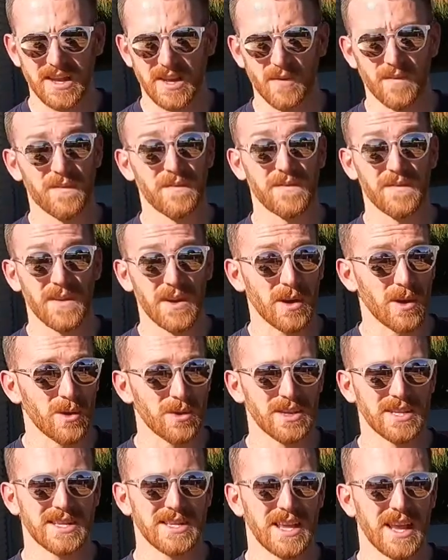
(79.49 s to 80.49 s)
It'll feel
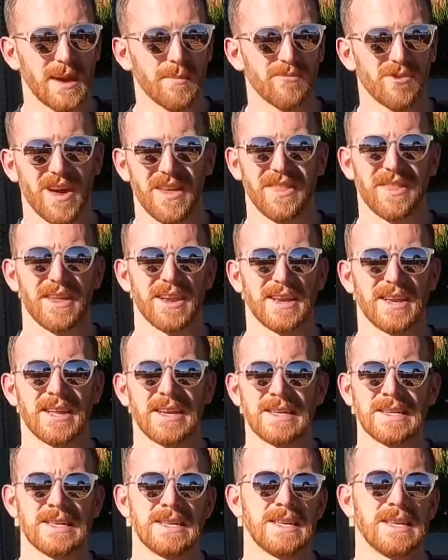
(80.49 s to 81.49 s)
the same rather than,
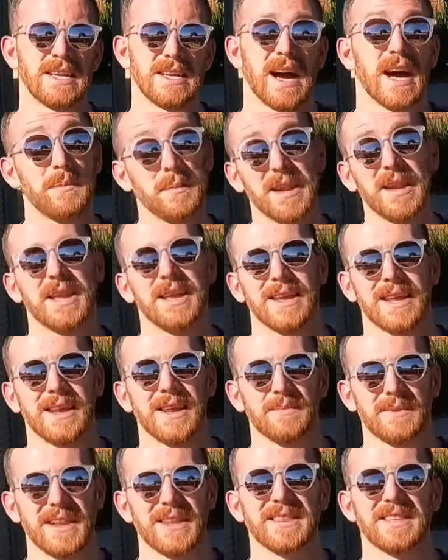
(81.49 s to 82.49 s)
I mean, I ended
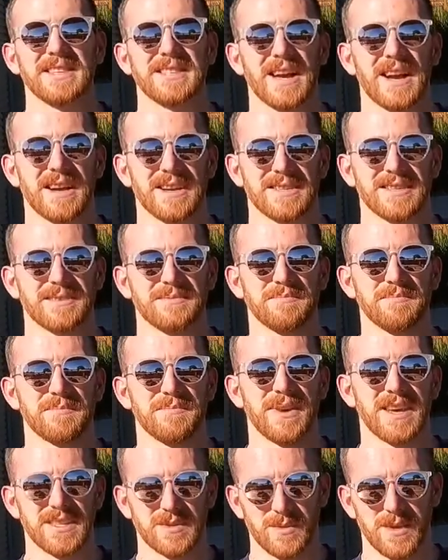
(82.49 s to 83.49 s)
up getting the dunks
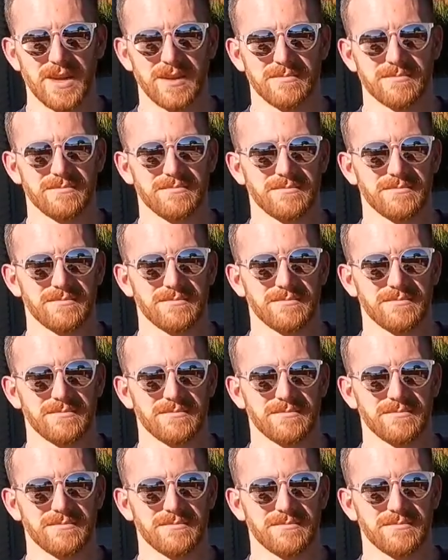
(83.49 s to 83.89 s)
as well,